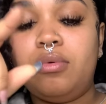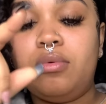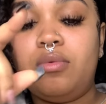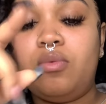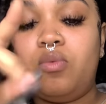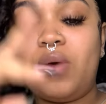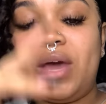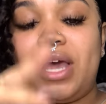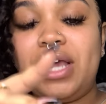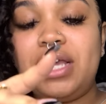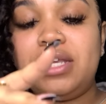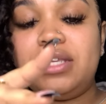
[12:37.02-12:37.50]

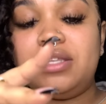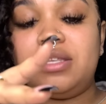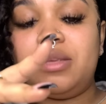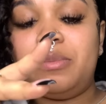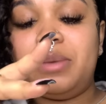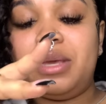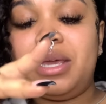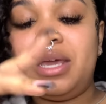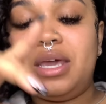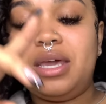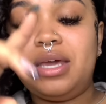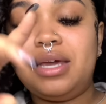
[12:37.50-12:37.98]
ways of
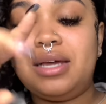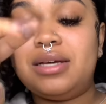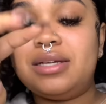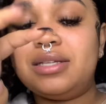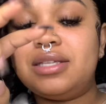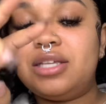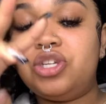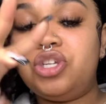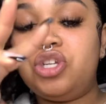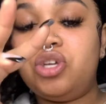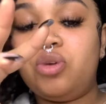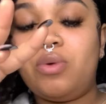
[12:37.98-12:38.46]
being,
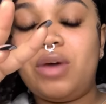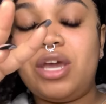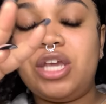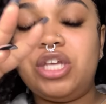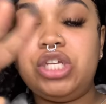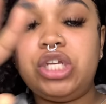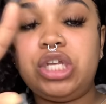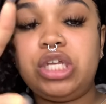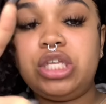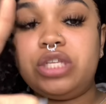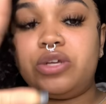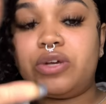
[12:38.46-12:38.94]

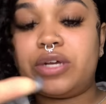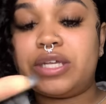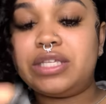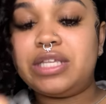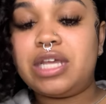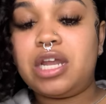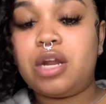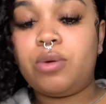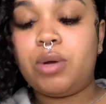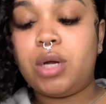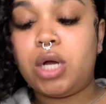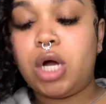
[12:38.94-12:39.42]
situations, et
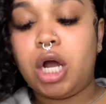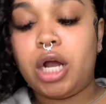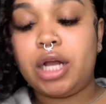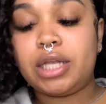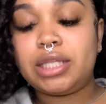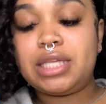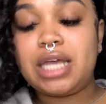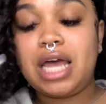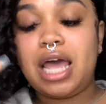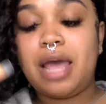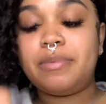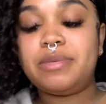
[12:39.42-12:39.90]
cetera,
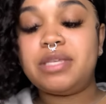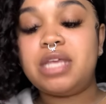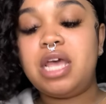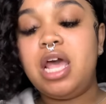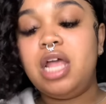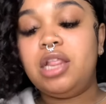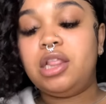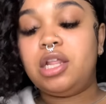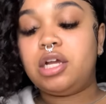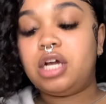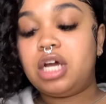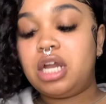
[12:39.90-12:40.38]
archetypes.
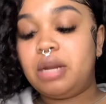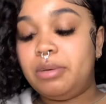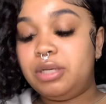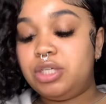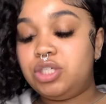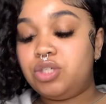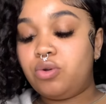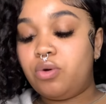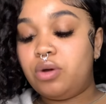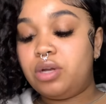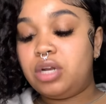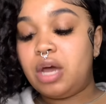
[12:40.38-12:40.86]
They're going to be
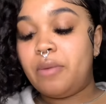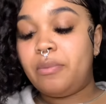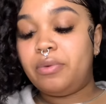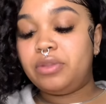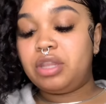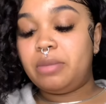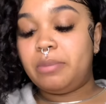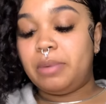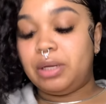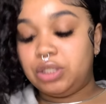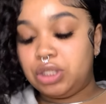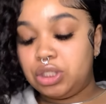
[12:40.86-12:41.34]
showing up with
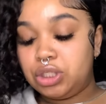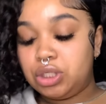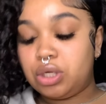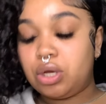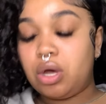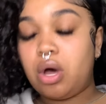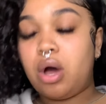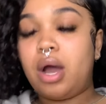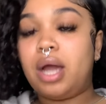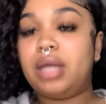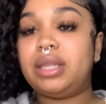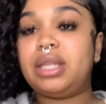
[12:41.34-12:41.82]
the Magician
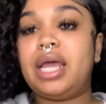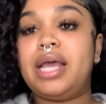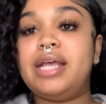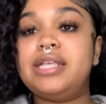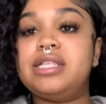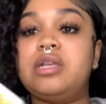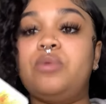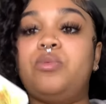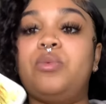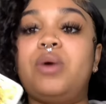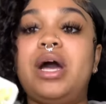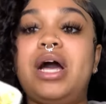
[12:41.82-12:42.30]
card and the
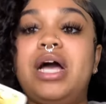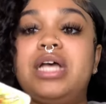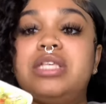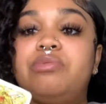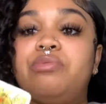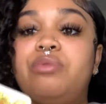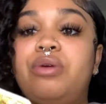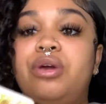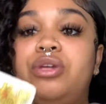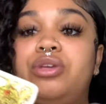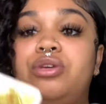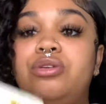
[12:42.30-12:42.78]
Ace of
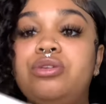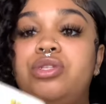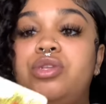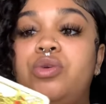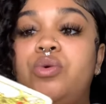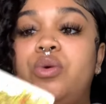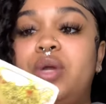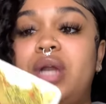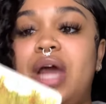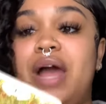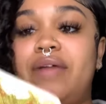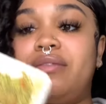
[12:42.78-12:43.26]
Wands, where you're
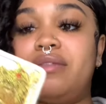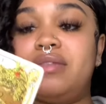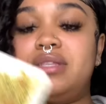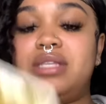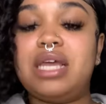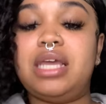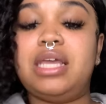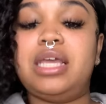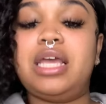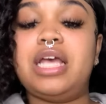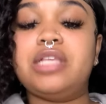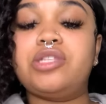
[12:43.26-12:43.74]
still going to have to
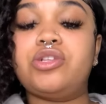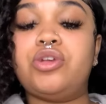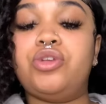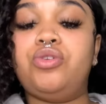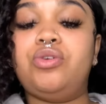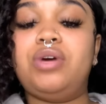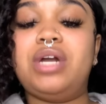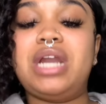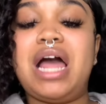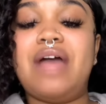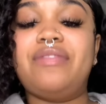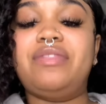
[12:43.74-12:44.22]
say yes, or
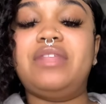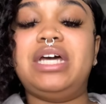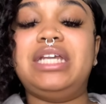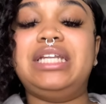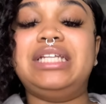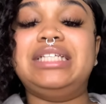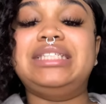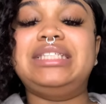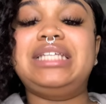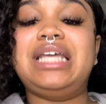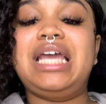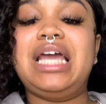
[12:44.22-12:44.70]
you're going to have to
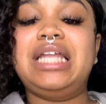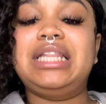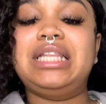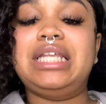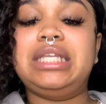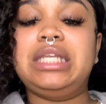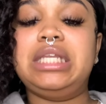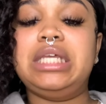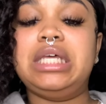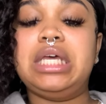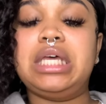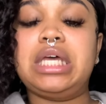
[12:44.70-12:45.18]
understand
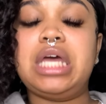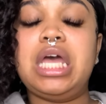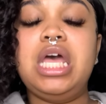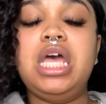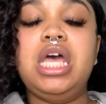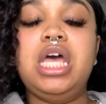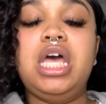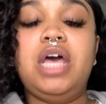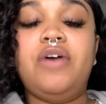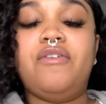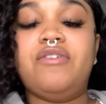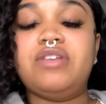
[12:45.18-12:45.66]
that, look,
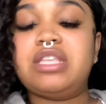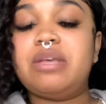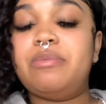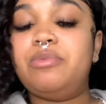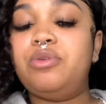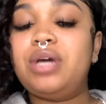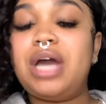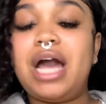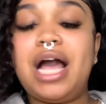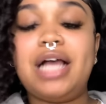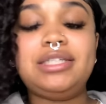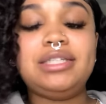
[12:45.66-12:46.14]
for some of
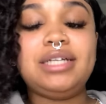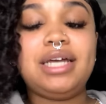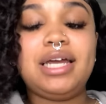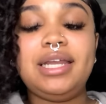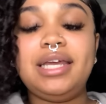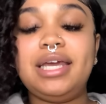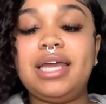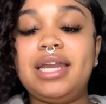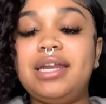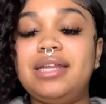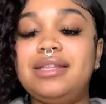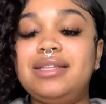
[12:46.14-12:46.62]
you guys, you're going
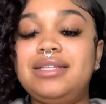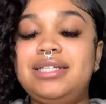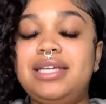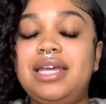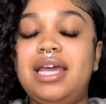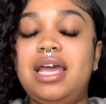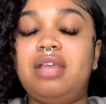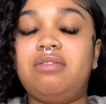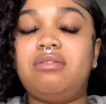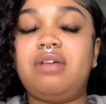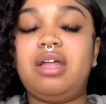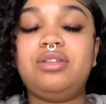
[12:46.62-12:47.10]
to get another
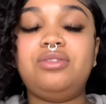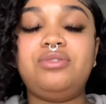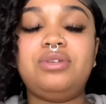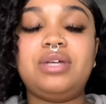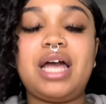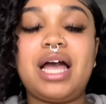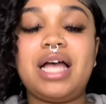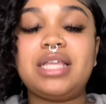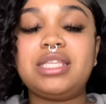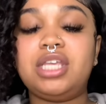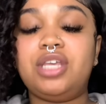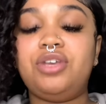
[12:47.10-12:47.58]
chance. For others you
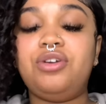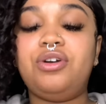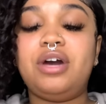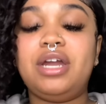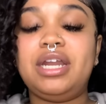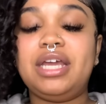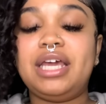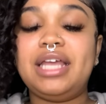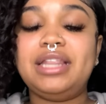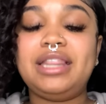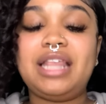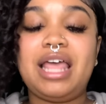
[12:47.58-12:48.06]
guys, you're
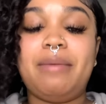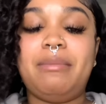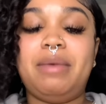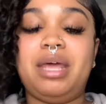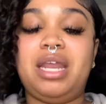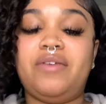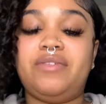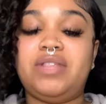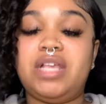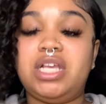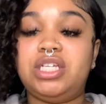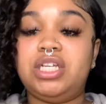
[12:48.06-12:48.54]
going to get that
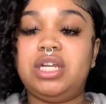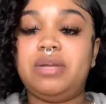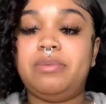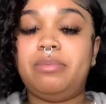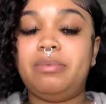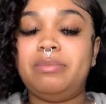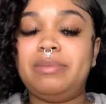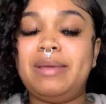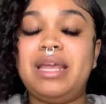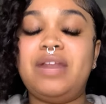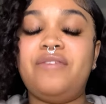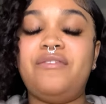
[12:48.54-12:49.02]
manifestation of
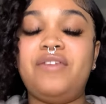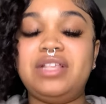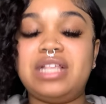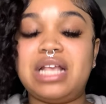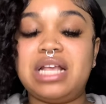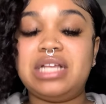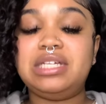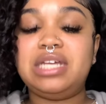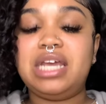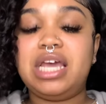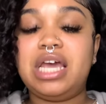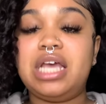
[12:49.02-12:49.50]
manifest
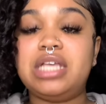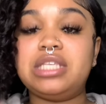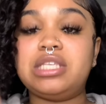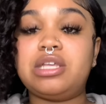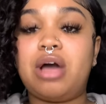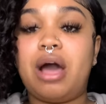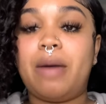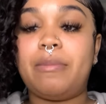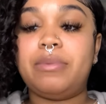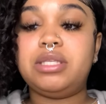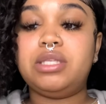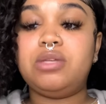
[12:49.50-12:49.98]
that chance
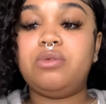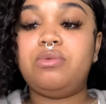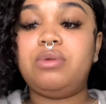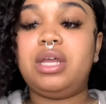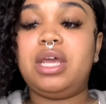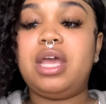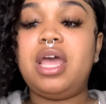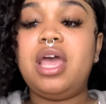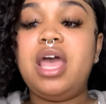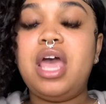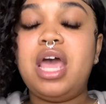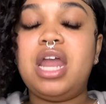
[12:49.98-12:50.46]
or
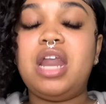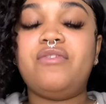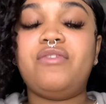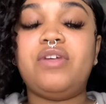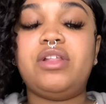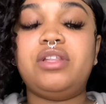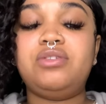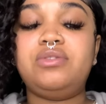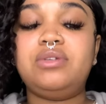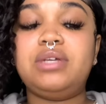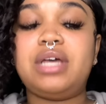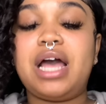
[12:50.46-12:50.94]
opportunity. And for
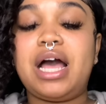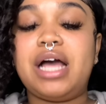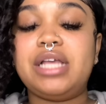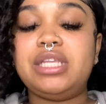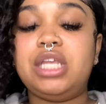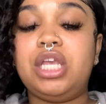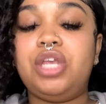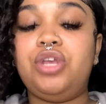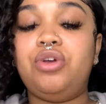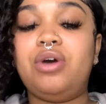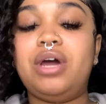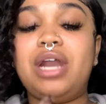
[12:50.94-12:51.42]
others you
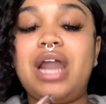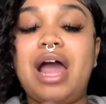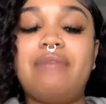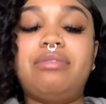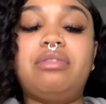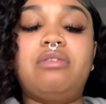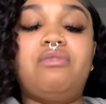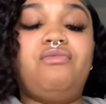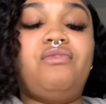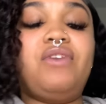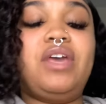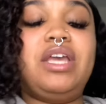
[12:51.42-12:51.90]
guys, you're going to have
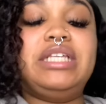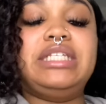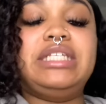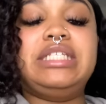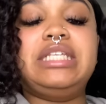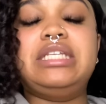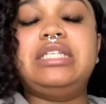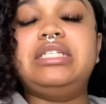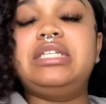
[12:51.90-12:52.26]
to face this